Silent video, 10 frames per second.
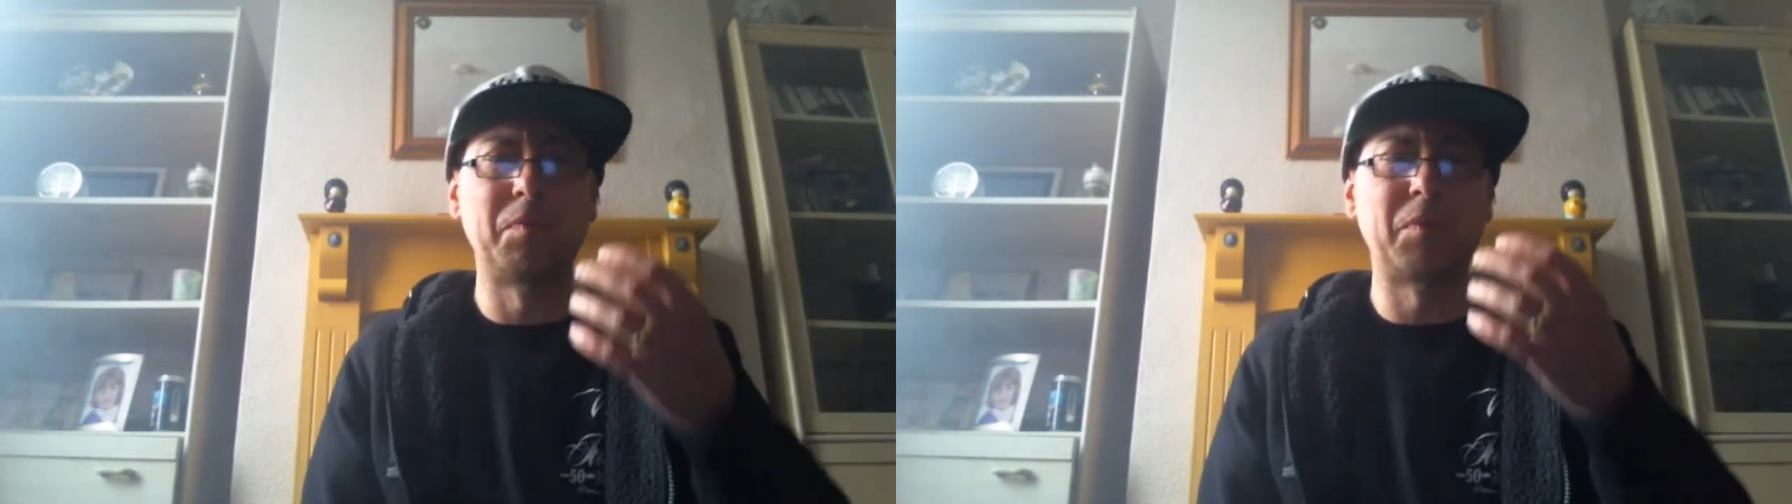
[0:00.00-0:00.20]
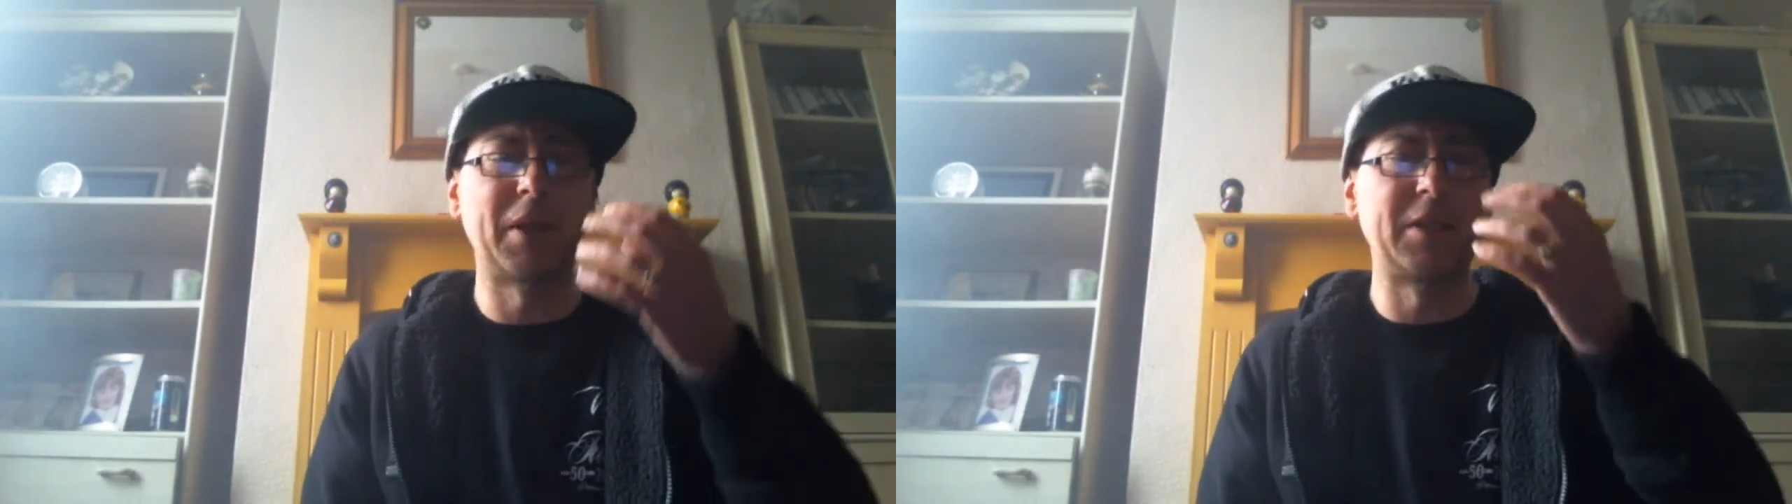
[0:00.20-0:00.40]

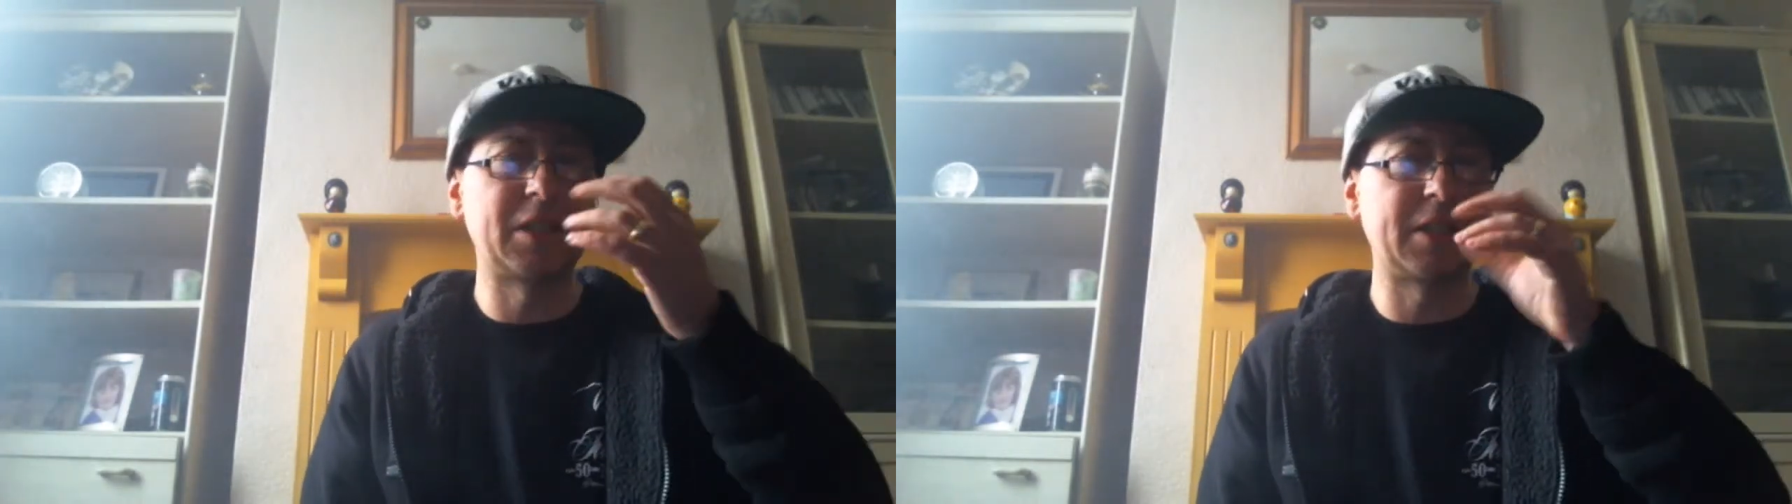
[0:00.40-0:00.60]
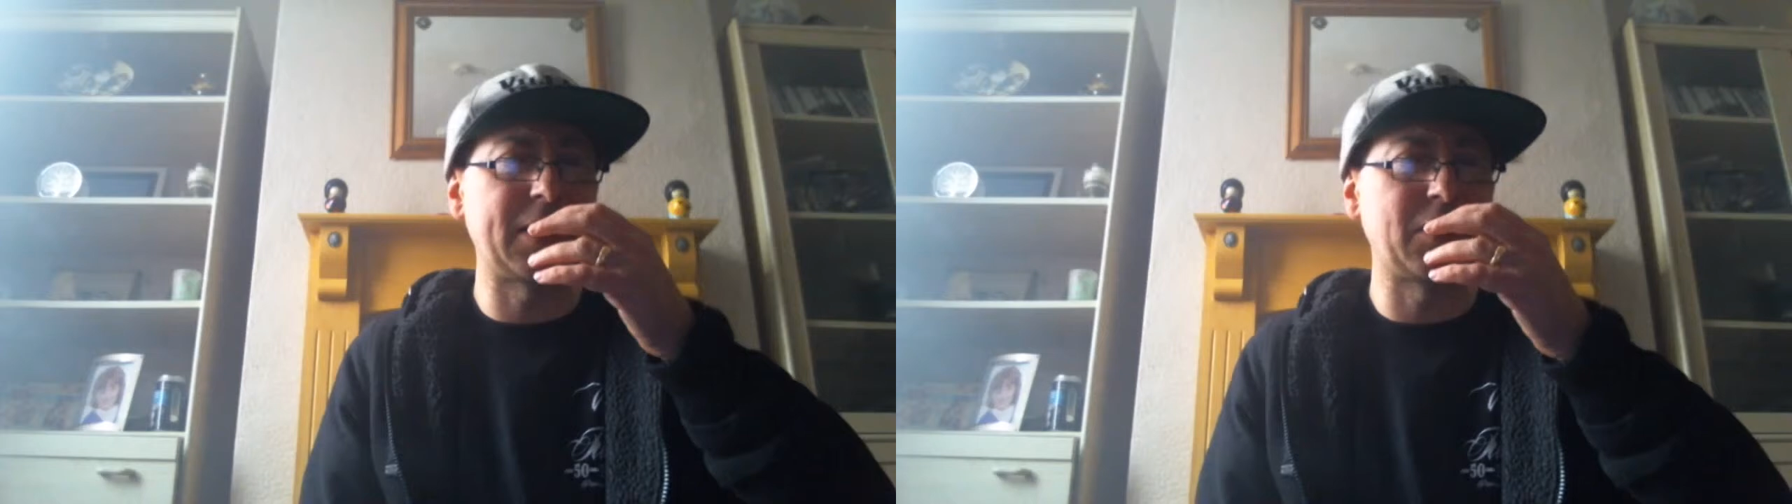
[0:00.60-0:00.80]
But then
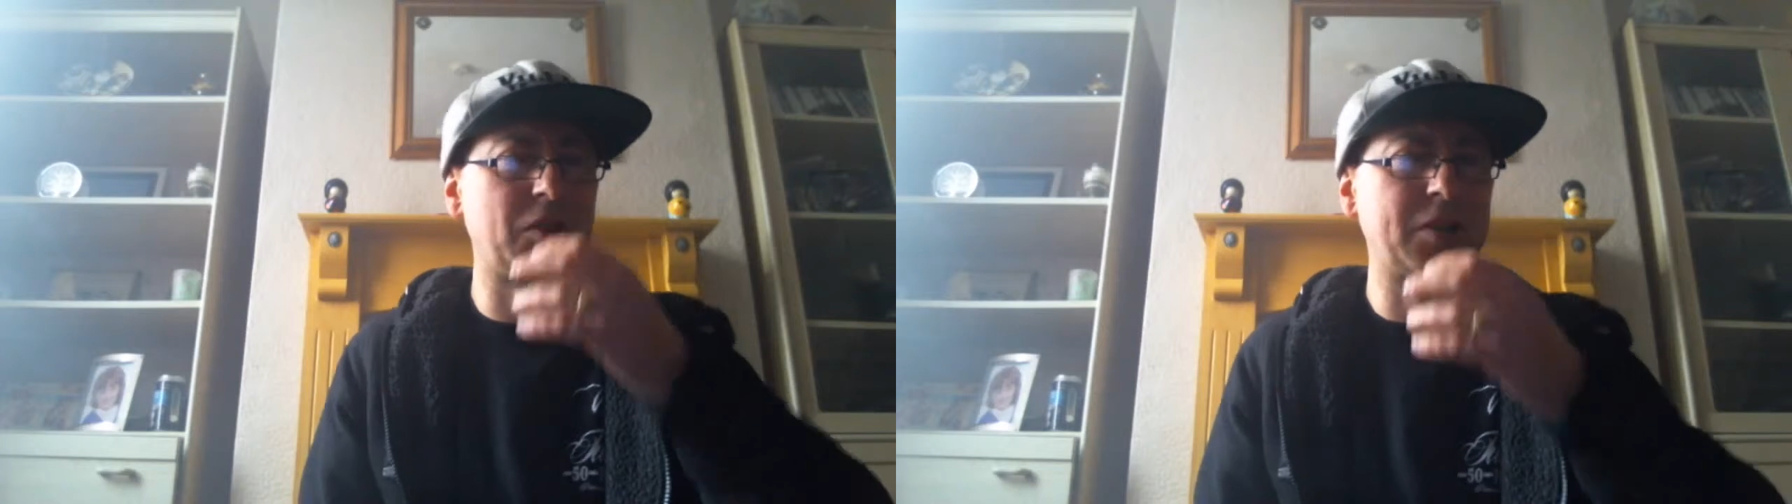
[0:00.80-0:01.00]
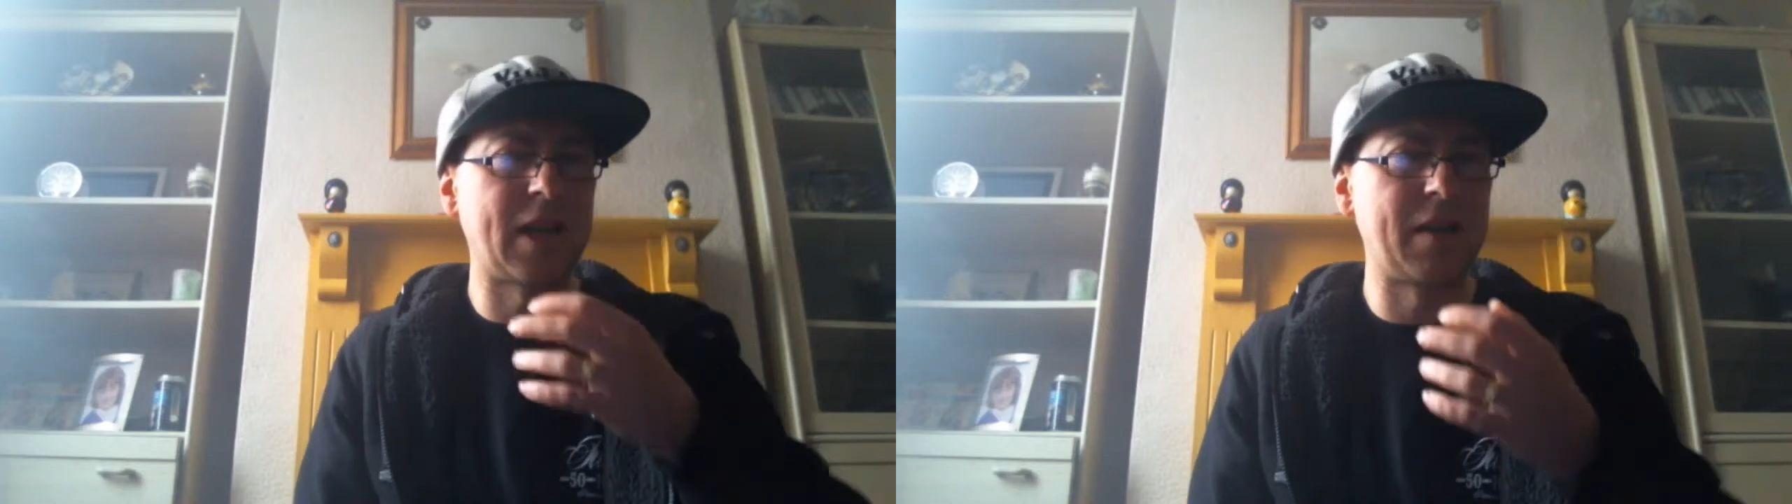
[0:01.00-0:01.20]
just as that
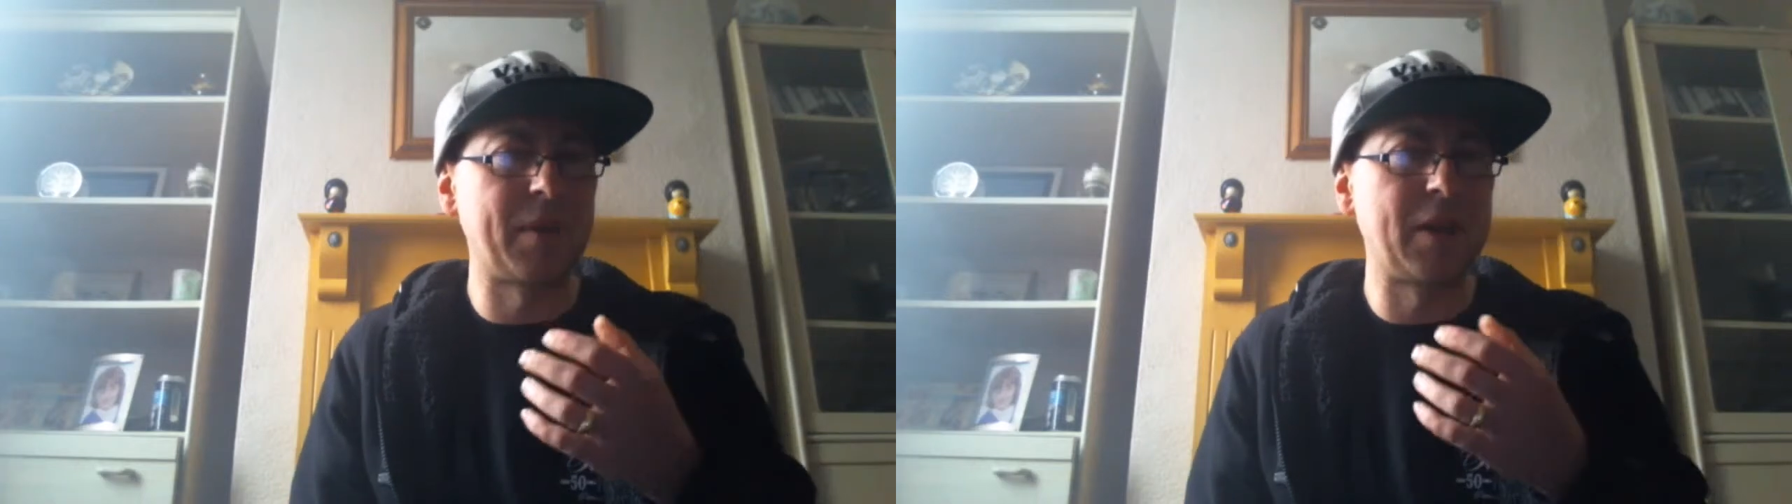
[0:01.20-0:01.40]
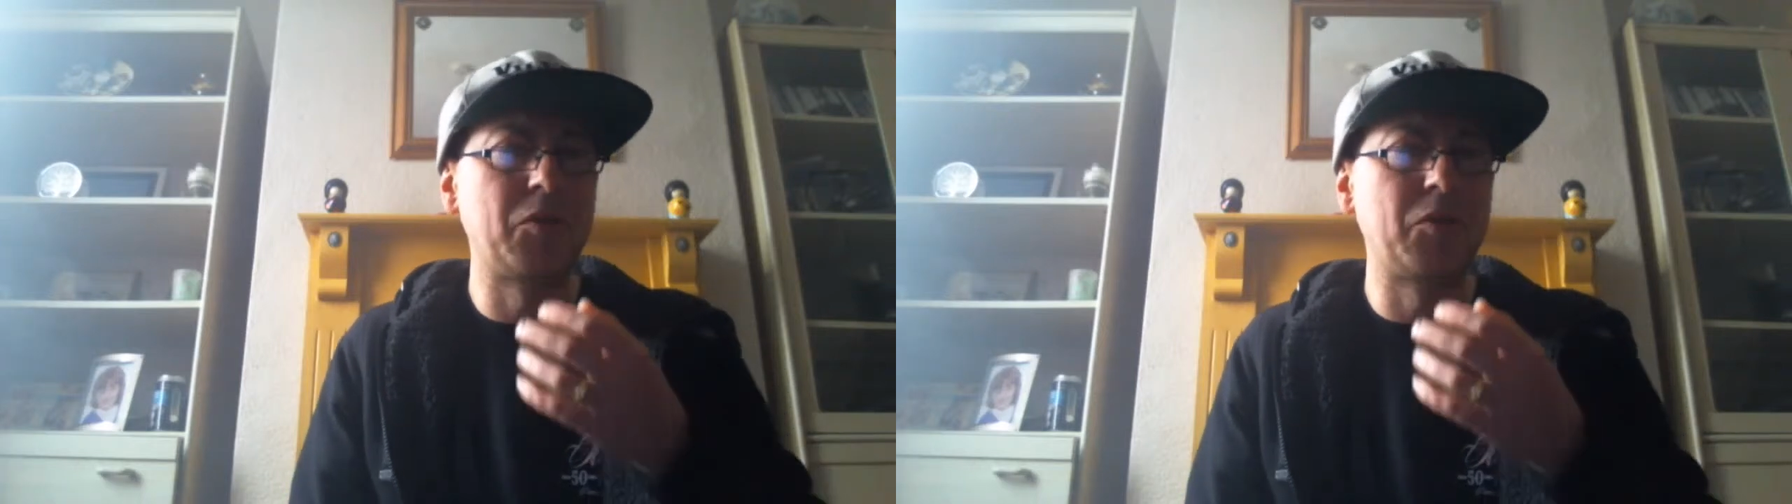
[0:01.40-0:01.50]
dies down a bit,